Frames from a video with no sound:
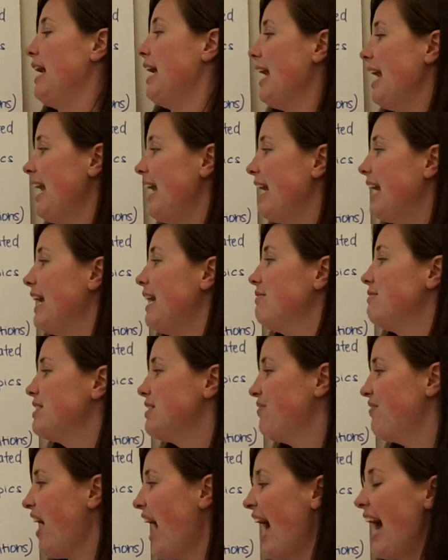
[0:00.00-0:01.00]
It
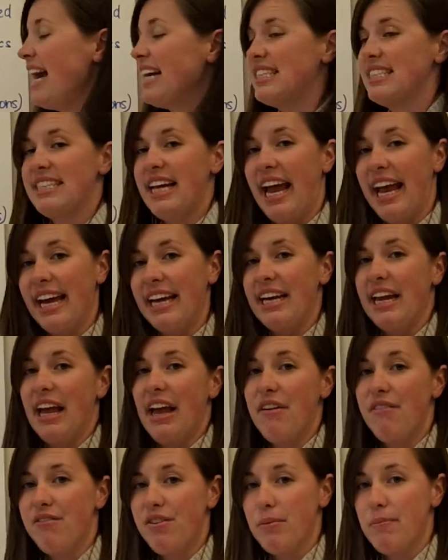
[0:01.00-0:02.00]
gives facts and
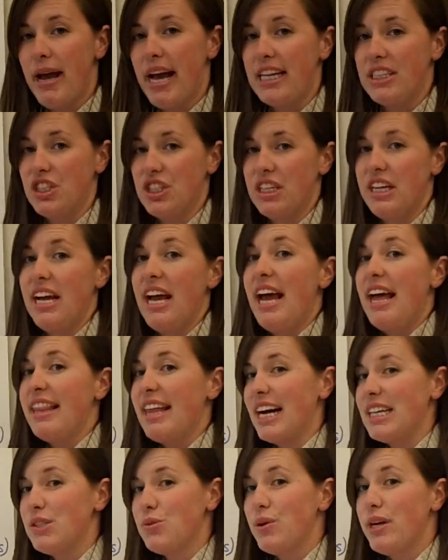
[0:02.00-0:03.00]
information.
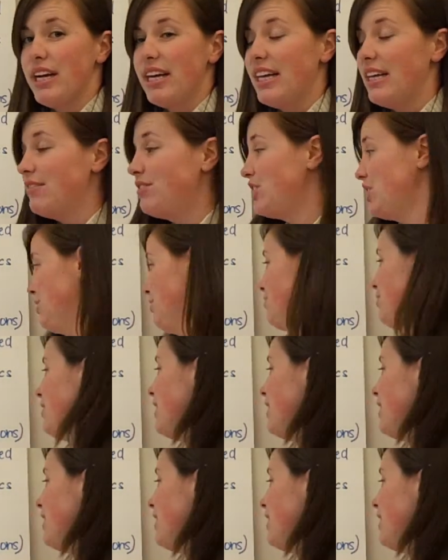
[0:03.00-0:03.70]
That's what it gives you.